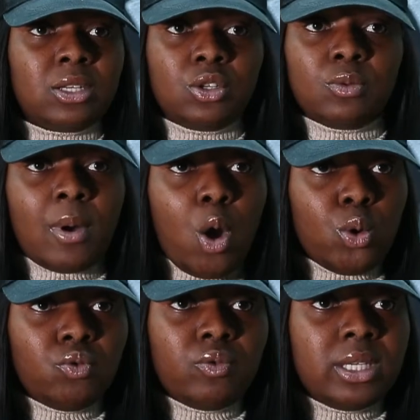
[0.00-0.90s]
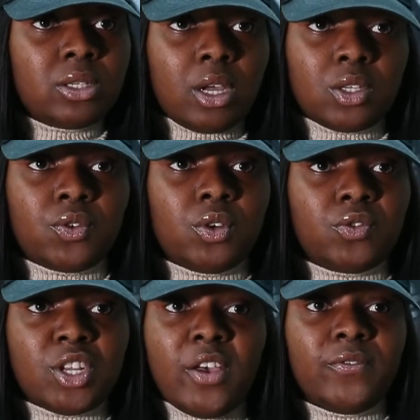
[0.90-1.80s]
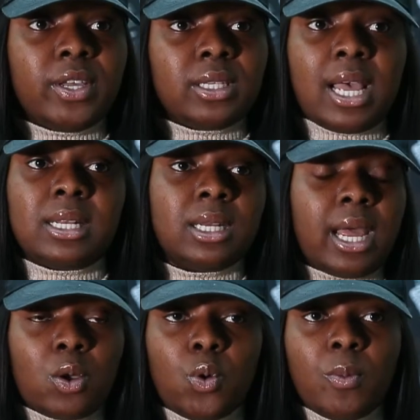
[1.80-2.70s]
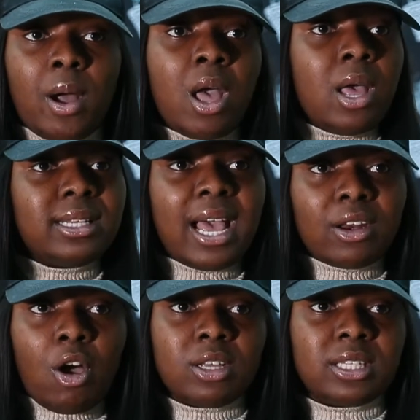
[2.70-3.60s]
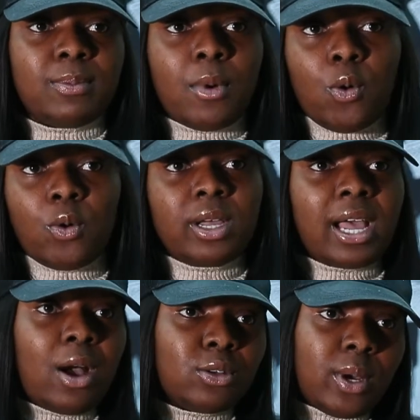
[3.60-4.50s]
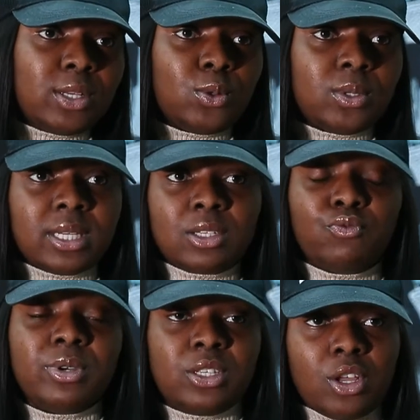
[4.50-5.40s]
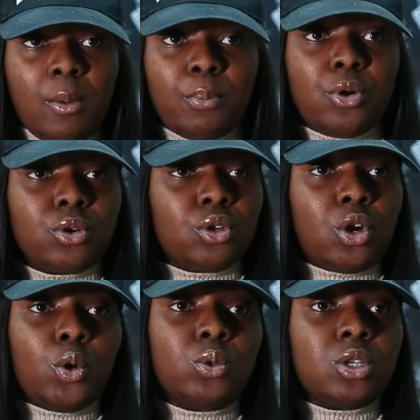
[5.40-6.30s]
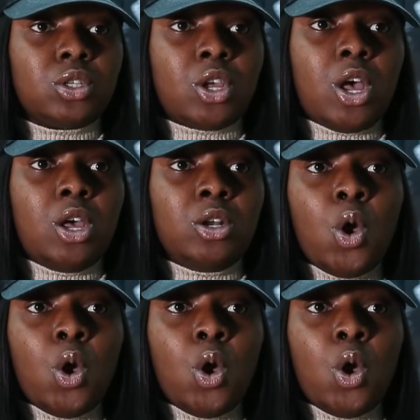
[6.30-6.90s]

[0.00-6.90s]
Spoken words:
to do my own research on certain things. I had to like call my dad, ask him, oh, how do I do this? Read certain books or go to certain